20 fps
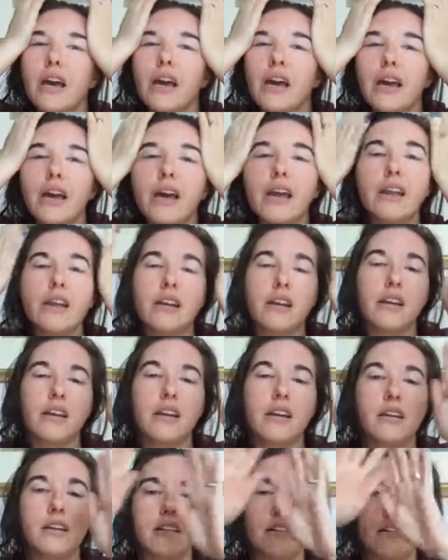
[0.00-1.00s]
day, and
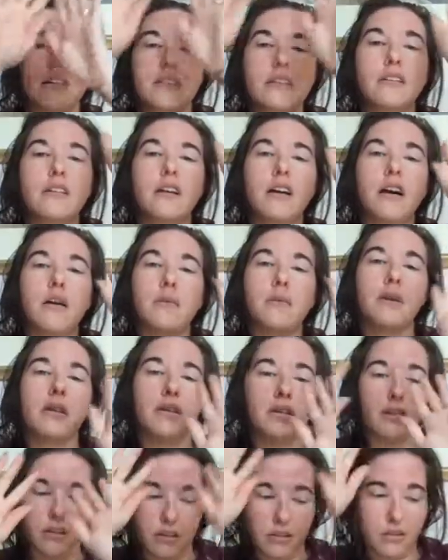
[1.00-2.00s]
hubby,